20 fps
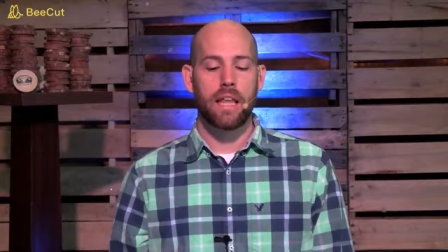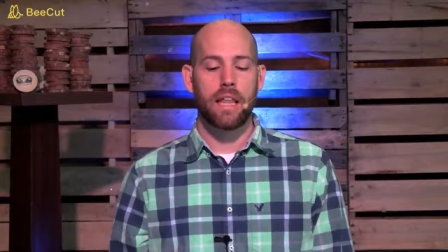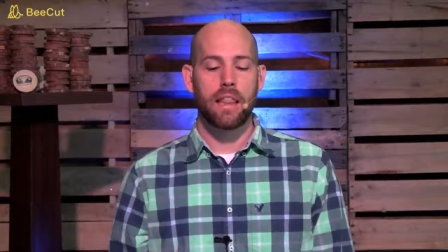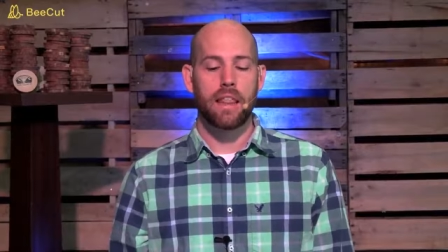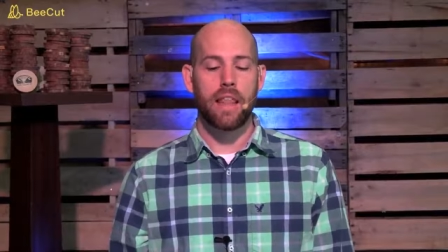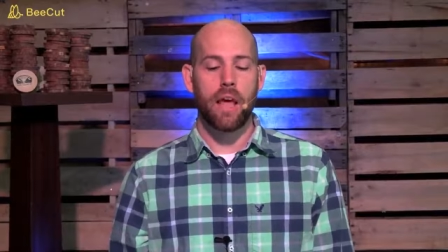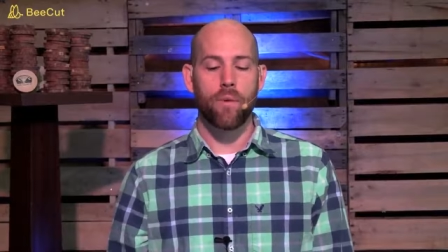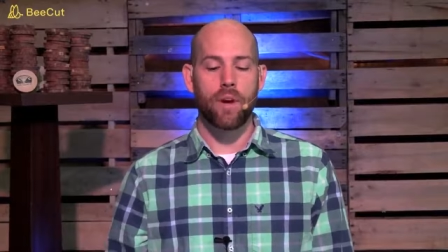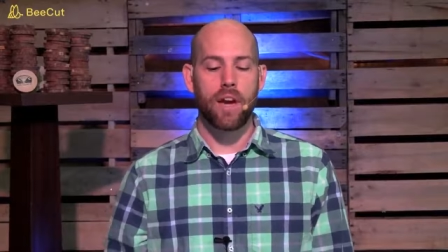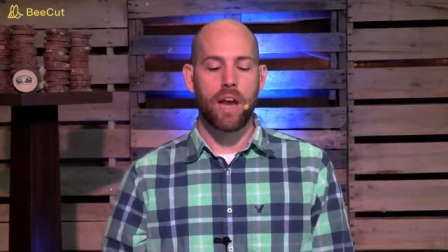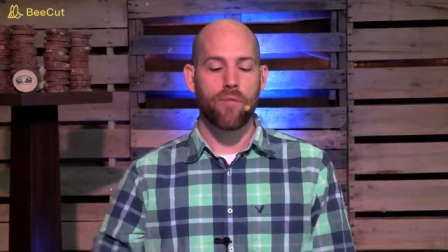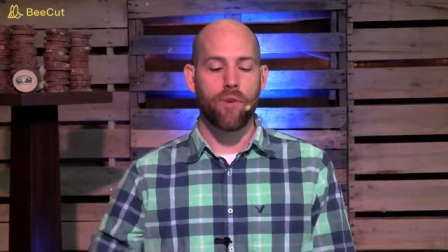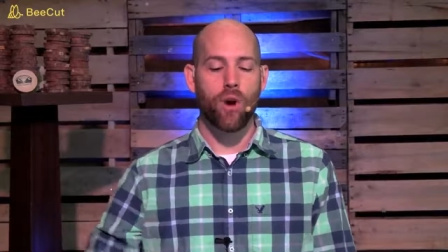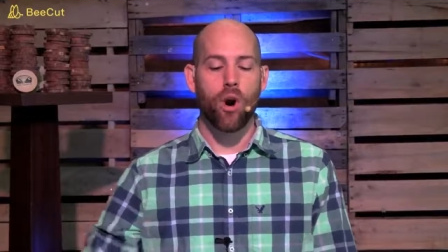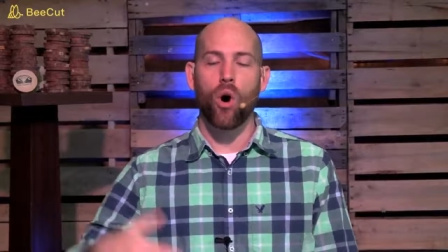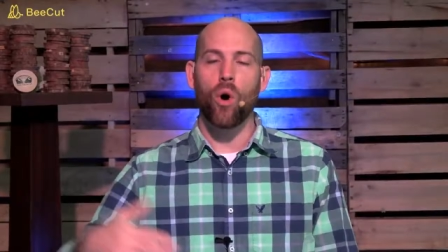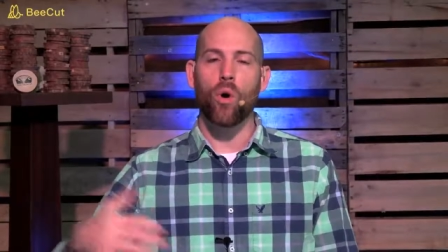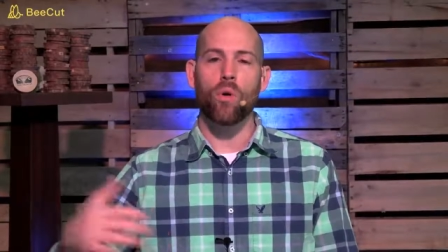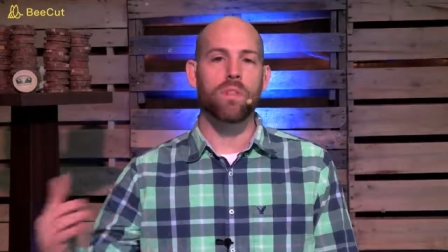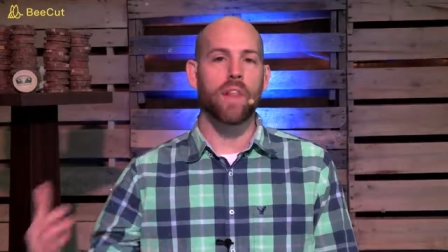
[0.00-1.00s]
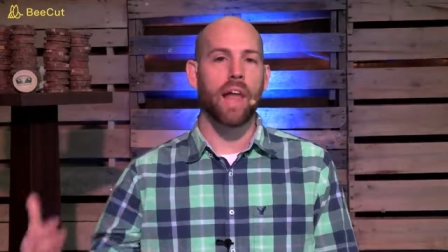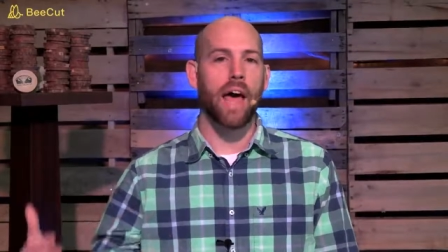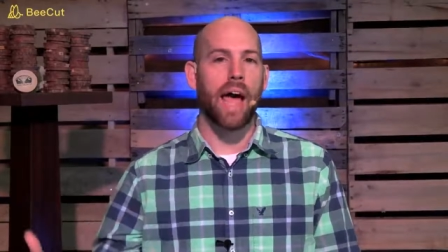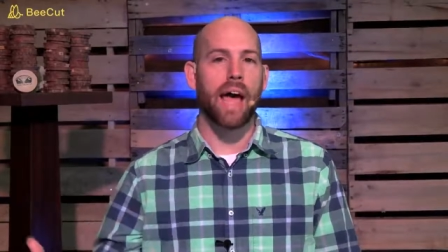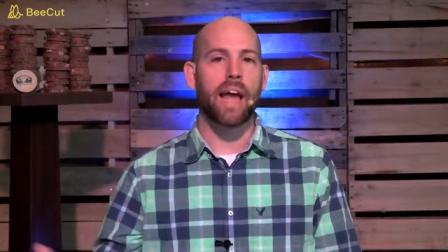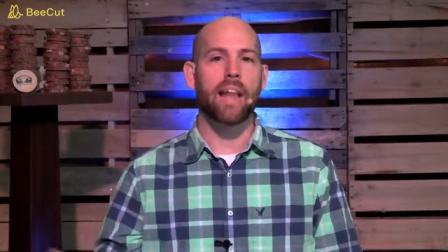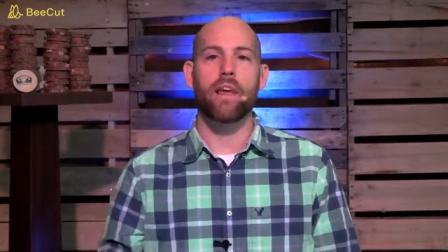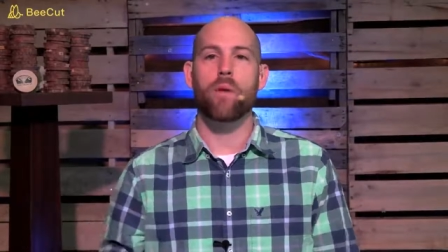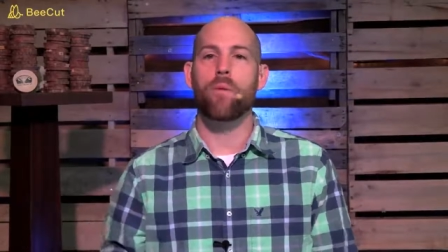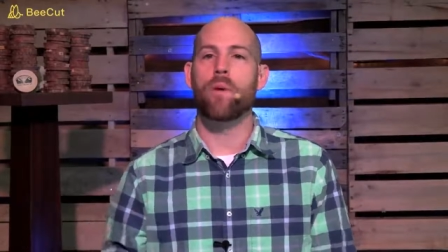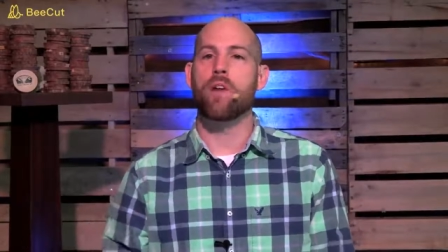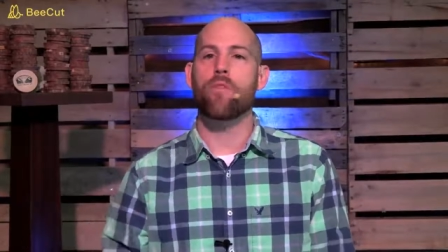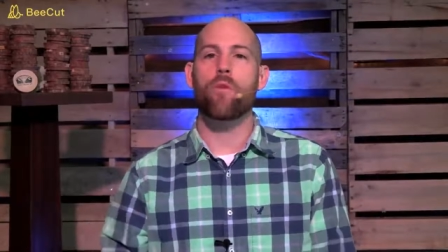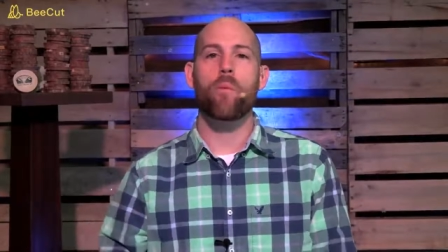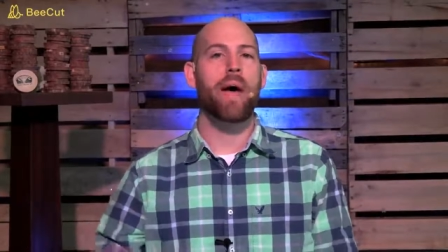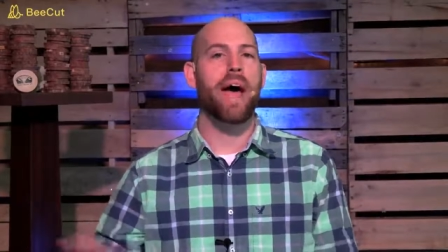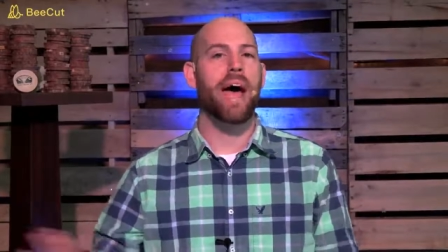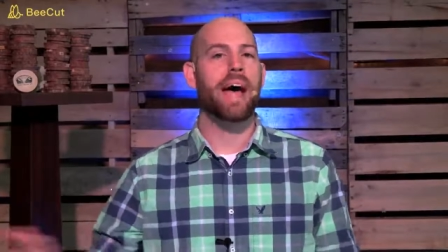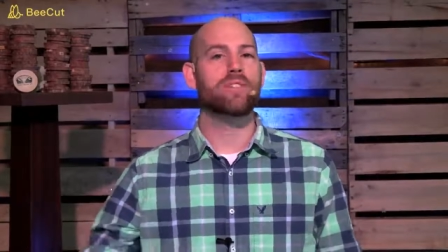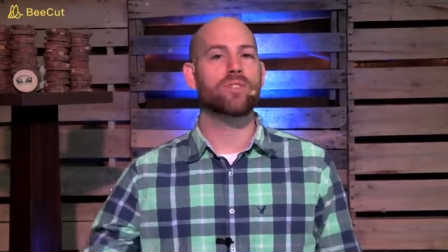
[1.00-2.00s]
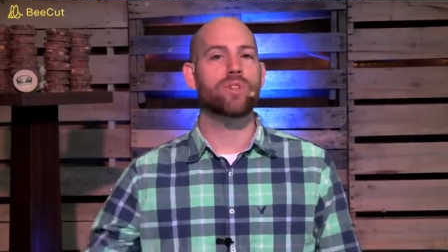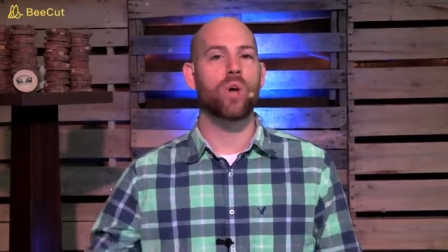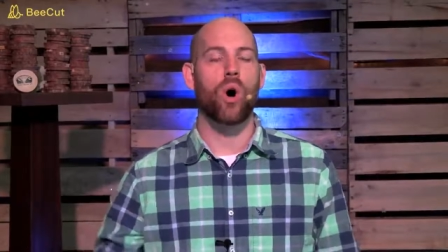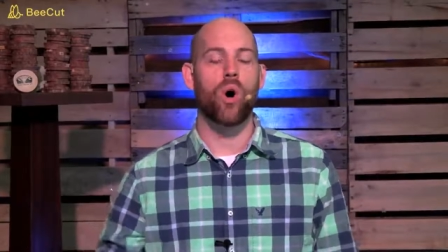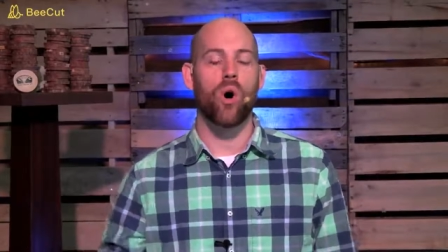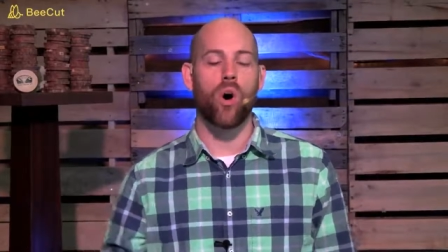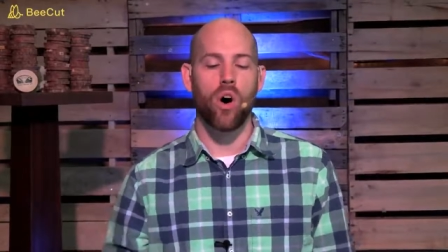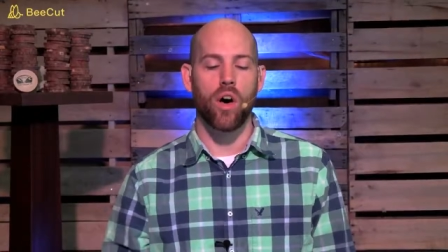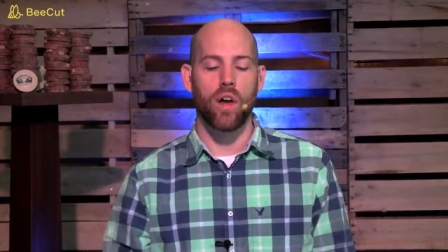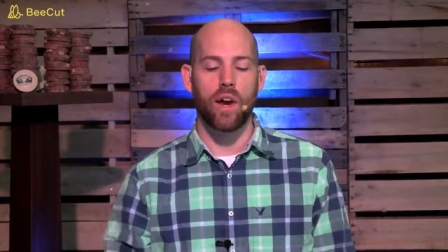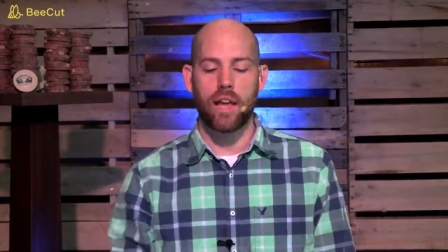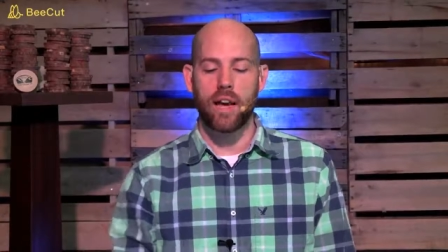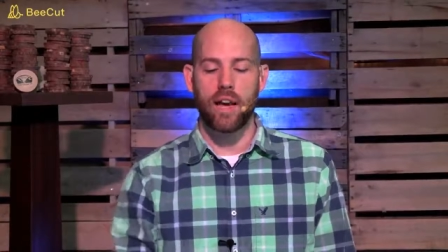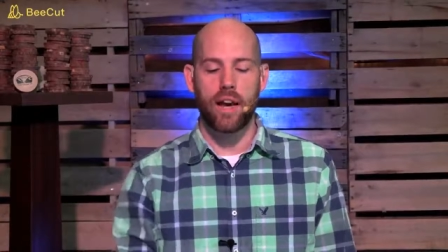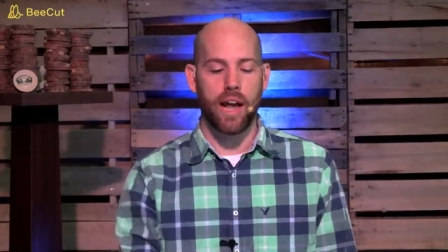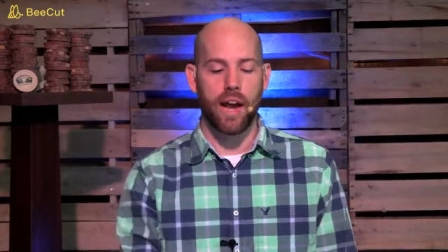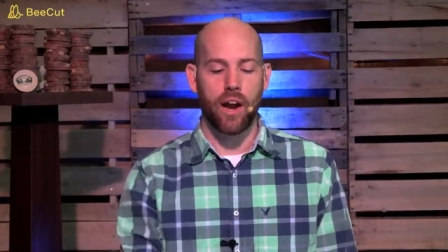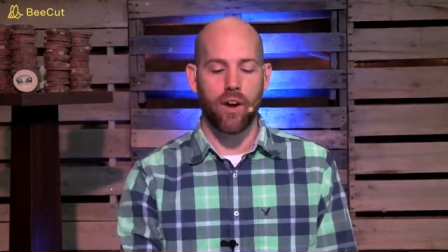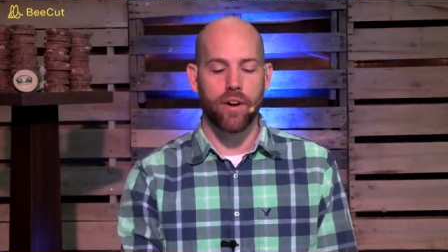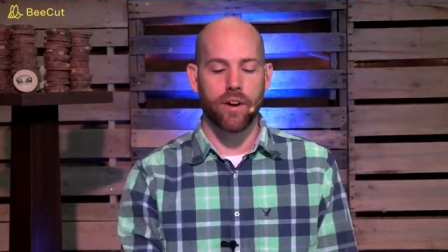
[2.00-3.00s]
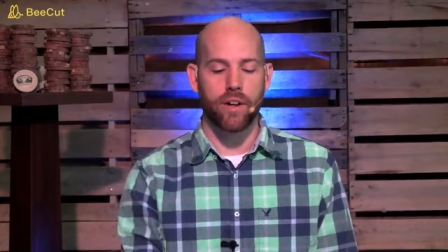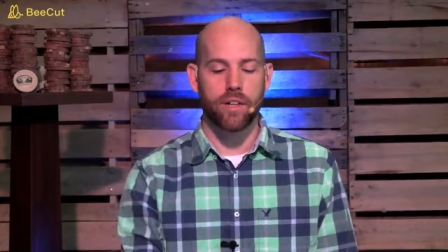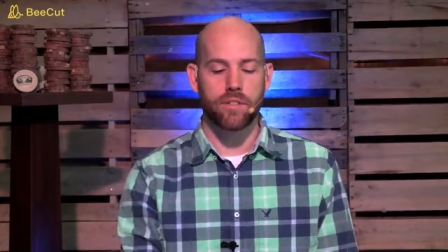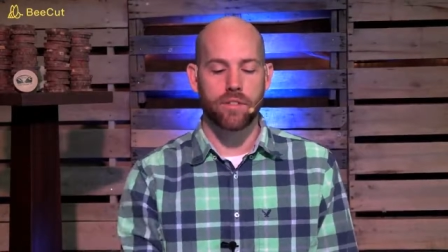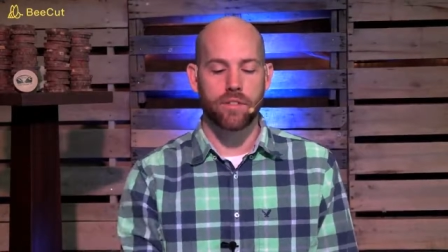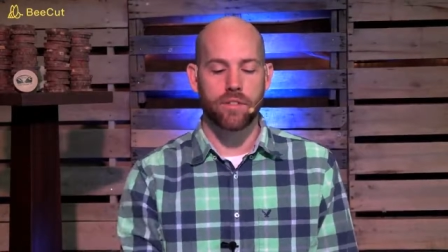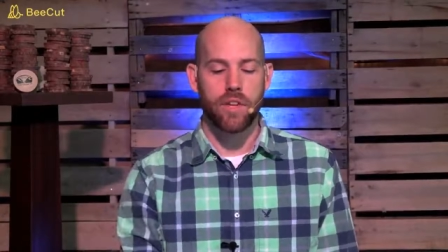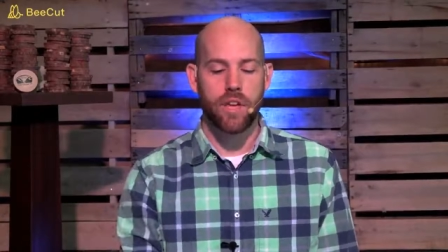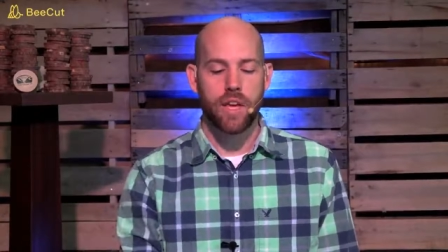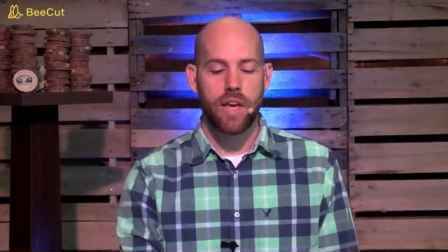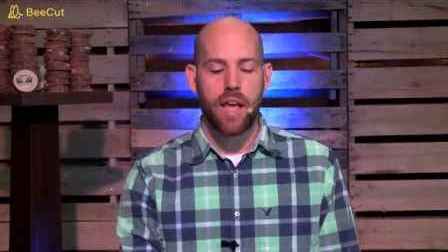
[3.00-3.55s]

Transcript: They would never own land. They would never pass on an inheritance.